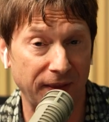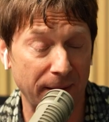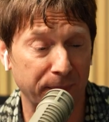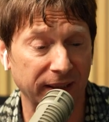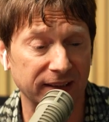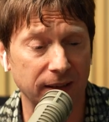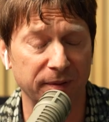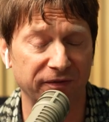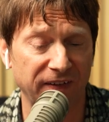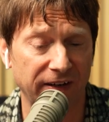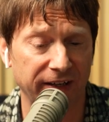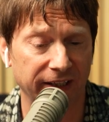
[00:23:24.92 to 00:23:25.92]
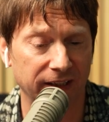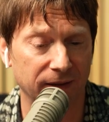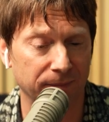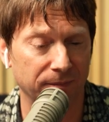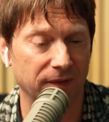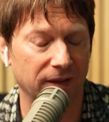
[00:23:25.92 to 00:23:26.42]
that brings up a very
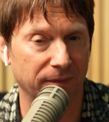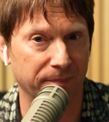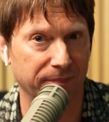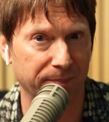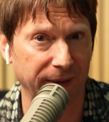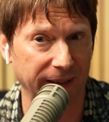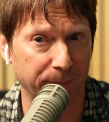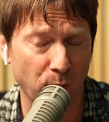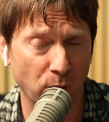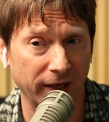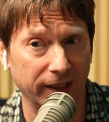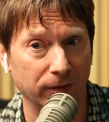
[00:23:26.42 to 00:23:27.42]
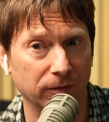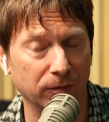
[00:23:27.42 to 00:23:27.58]
um, a big point,